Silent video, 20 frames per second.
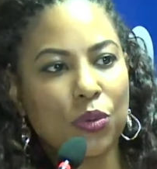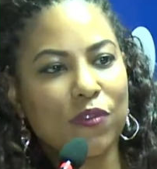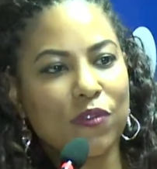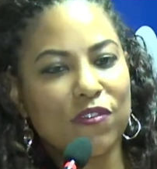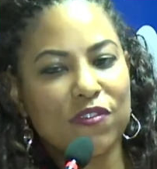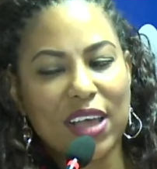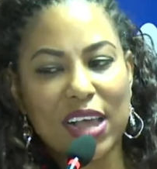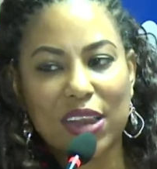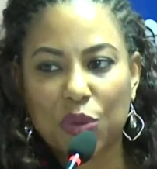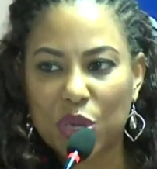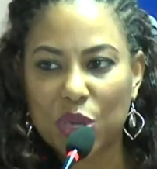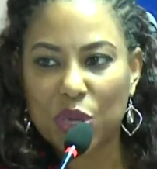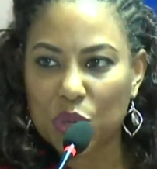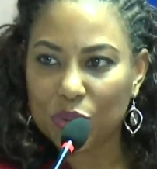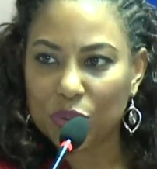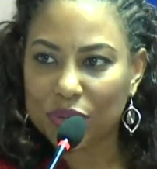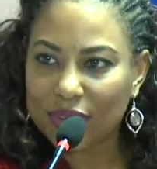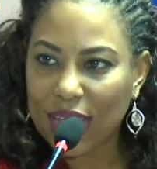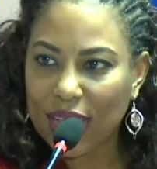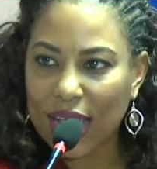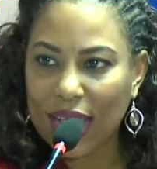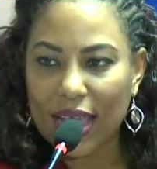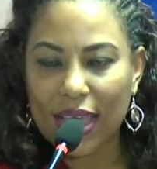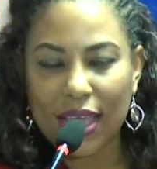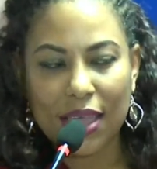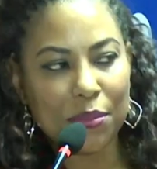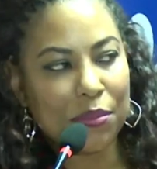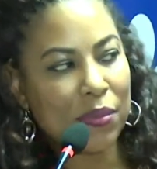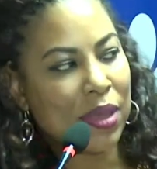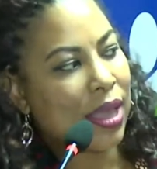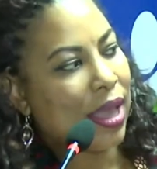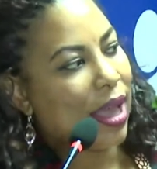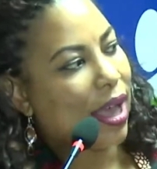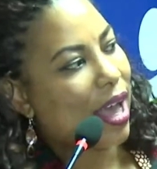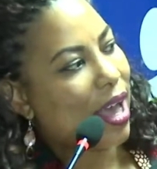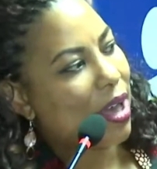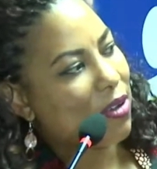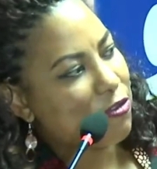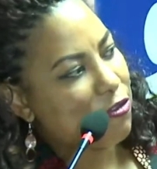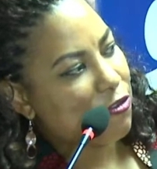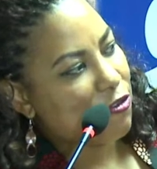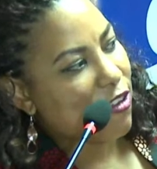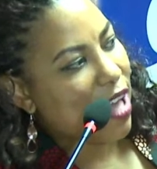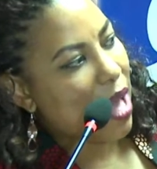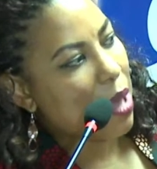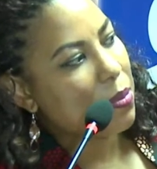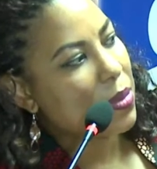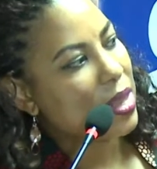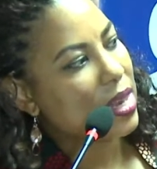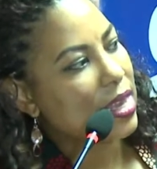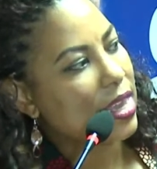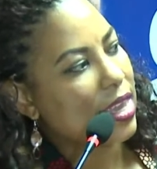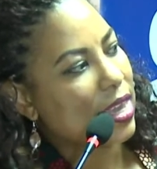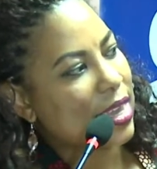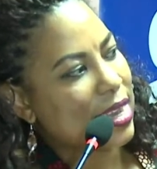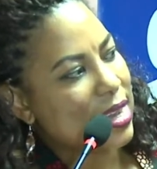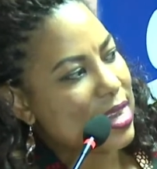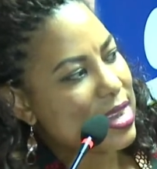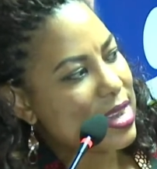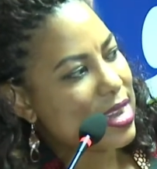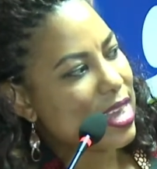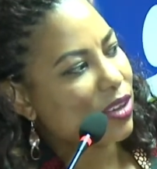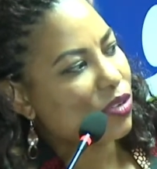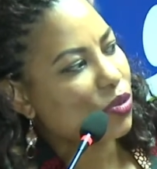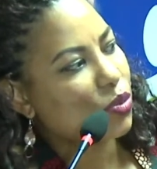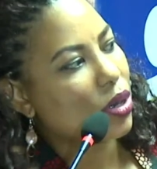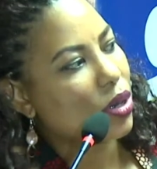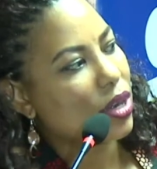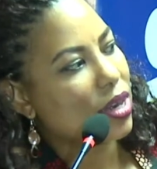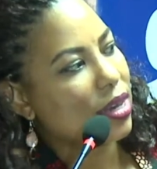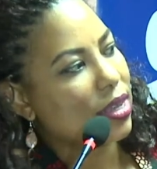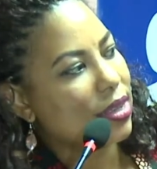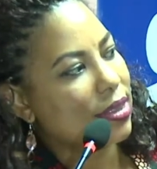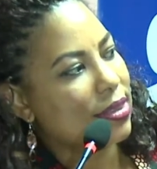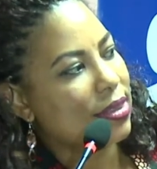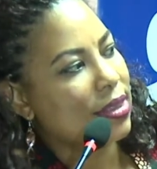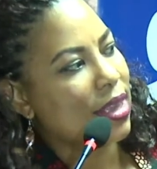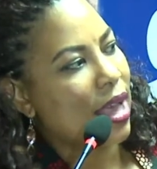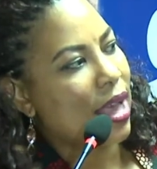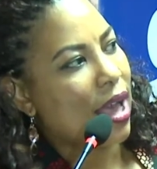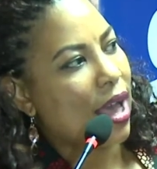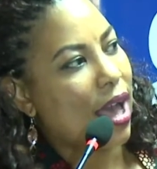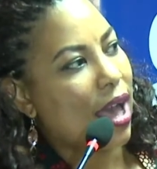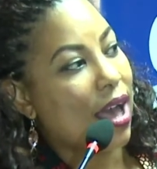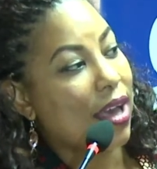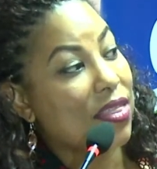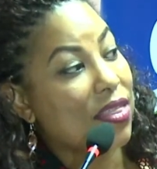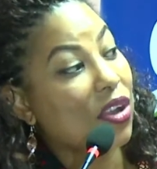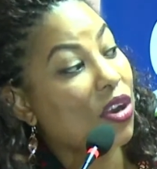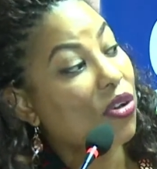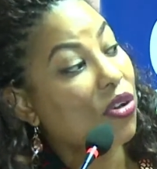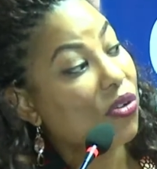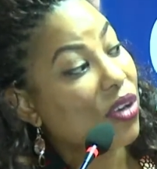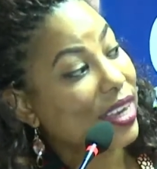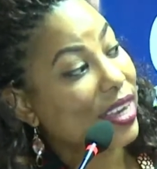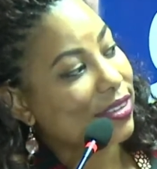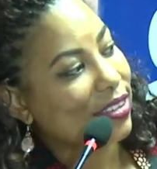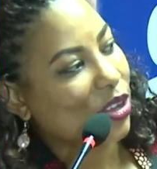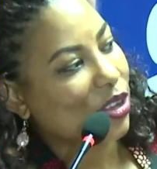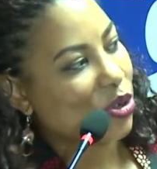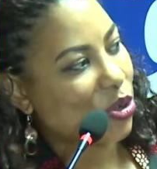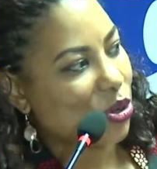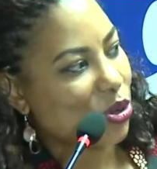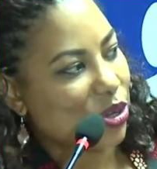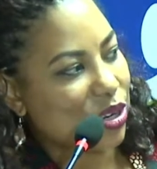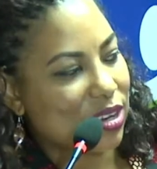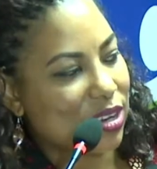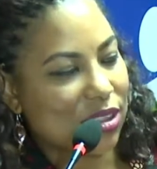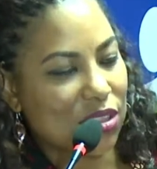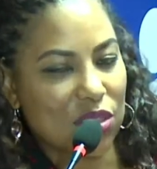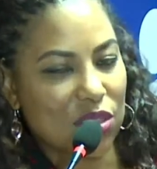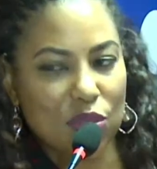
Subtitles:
valuing your time, family, networks, the greater good.